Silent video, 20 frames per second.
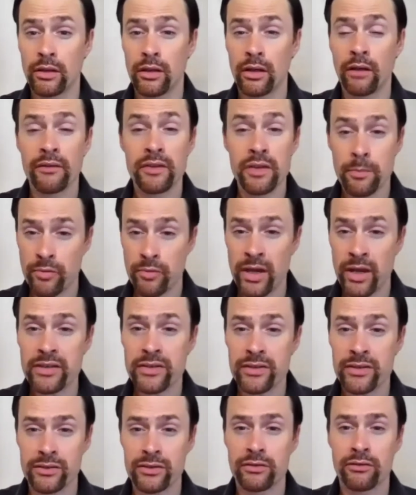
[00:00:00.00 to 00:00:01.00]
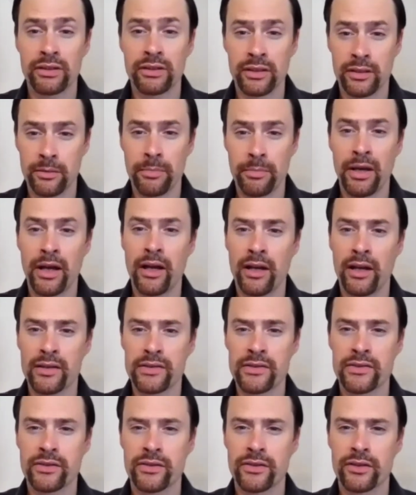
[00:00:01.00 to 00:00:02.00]
in the present or in the
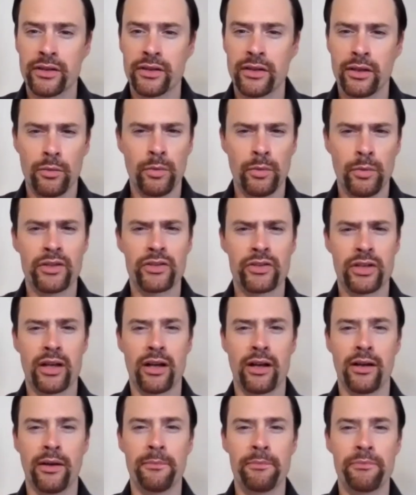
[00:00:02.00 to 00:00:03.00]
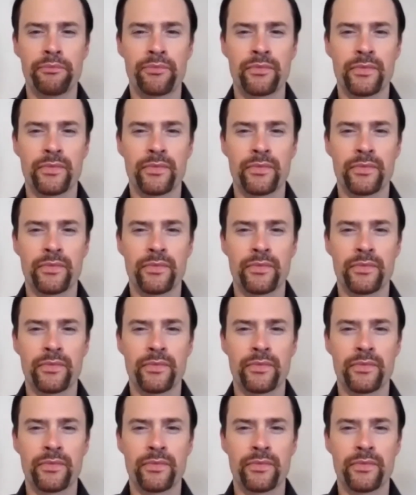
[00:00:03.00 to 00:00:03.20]
past, which are